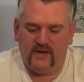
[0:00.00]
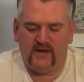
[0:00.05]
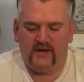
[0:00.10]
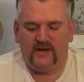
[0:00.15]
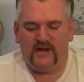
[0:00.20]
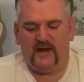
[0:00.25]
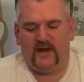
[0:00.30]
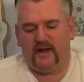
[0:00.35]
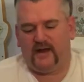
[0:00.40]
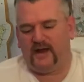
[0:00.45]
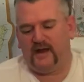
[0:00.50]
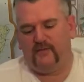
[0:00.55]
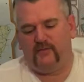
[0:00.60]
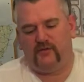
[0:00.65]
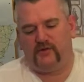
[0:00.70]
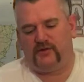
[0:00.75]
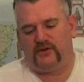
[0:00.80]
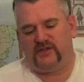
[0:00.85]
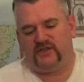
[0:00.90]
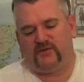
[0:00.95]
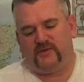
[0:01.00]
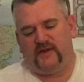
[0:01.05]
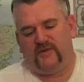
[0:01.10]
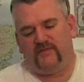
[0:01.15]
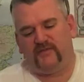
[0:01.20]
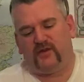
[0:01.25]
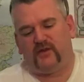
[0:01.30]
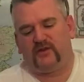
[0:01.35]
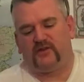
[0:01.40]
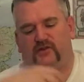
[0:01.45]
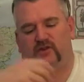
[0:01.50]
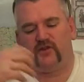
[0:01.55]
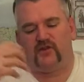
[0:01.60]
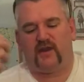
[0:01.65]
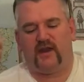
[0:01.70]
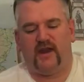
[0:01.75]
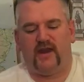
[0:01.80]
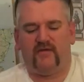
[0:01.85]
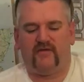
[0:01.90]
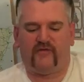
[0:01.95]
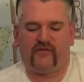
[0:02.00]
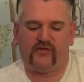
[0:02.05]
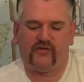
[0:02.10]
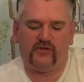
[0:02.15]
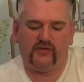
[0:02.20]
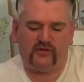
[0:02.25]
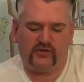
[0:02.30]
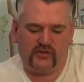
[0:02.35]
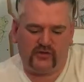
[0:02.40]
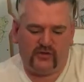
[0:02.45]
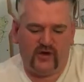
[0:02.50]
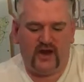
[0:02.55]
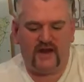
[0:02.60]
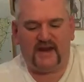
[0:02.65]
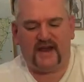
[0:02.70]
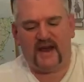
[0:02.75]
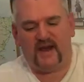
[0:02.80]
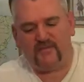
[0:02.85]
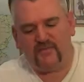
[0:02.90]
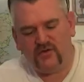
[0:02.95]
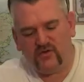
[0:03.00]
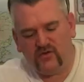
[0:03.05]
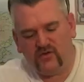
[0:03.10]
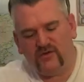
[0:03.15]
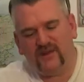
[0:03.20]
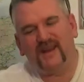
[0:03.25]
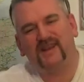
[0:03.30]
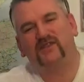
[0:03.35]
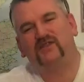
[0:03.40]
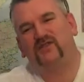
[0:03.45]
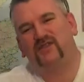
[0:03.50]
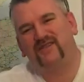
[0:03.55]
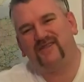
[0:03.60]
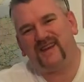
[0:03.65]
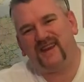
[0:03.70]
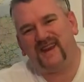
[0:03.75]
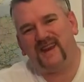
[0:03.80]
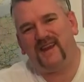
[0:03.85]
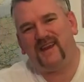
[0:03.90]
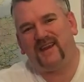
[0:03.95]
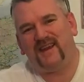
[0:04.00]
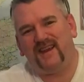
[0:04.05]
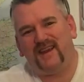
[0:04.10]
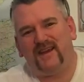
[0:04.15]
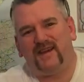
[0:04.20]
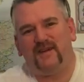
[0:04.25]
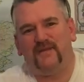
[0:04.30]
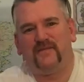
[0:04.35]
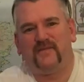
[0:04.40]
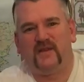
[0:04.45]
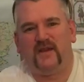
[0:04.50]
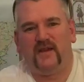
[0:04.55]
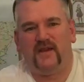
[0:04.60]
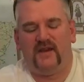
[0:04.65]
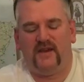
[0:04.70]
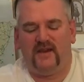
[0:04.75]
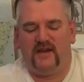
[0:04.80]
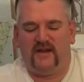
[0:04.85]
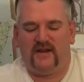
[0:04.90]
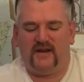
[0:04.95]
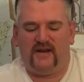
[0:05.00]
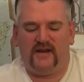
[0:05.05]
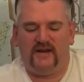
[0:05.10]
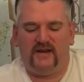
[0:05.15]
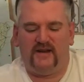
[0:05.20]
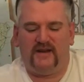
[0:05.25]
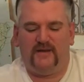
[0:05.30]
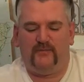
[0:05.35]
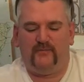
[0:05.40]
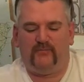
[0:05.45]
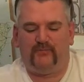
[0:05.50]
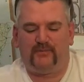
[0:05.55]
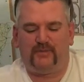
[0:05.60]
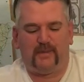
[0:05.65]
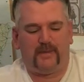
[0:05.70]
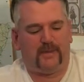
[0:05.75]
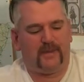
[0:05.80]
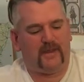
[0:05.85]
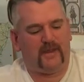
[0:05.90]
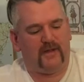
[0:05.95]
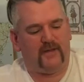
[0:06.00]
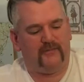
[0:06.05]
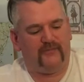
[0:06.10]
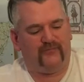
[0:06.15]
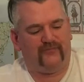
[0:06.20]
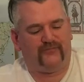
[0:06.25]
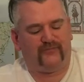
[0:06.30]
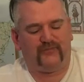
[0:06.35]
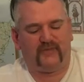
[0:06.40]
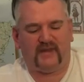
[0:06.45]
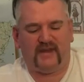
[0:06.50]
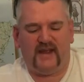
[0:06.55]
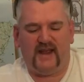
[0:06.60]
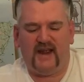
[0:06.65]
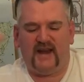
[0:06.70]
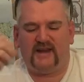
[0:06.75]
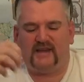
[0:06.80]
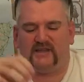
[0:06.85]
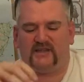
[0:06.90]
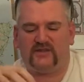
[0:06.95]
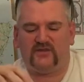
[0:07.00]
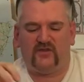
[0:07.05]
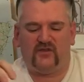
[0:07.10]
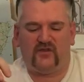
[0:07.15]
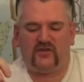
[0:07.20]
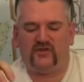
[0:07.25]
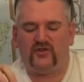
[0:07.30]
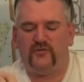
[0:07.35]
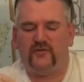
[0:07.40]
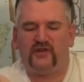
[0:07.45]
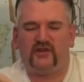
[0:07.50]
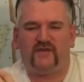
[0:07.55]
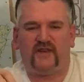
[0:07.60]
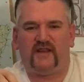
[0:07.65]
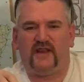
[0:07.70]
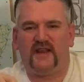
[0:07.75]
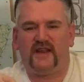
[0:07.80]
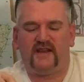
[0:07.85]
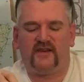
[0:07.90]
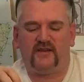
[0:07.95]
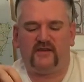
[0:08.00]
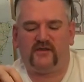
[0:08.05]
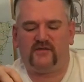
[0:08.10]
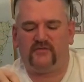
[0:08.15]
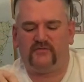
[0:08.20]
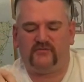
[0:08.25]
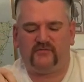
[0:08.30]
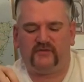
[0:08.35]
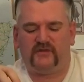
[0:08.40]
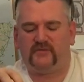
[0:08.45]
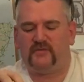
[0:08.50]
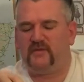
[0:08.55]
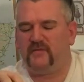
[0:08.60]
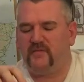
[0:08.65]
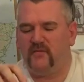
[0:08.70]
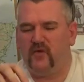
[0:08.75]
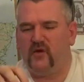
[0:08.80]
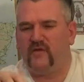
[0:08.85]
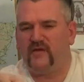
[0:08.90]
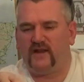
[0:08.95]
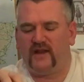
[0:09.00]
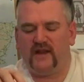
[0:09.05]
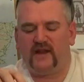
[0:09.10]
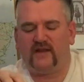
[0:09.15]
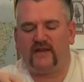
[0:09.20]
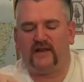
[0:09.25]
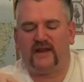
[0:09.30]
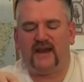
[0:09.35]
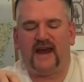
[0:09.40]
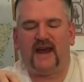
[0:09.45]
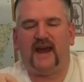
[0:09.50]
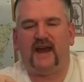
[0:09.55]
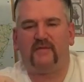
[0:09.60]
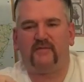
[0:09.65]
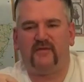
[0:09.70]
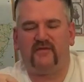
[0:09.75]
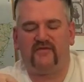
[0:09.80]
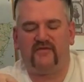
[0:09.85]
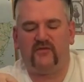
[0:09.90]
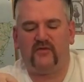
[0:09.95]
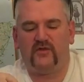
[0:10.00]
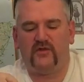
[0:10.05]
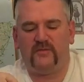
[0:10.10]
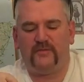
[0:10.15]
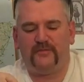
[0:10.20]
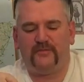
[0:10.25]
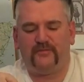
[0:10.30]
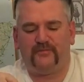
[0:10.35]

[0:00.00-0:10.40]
Yeah, again, mostly sweet. Got sort of the red fruits, red apple, that sort of area. Again, it's not got too much of a linger. It's a bit more of a linger than it had before.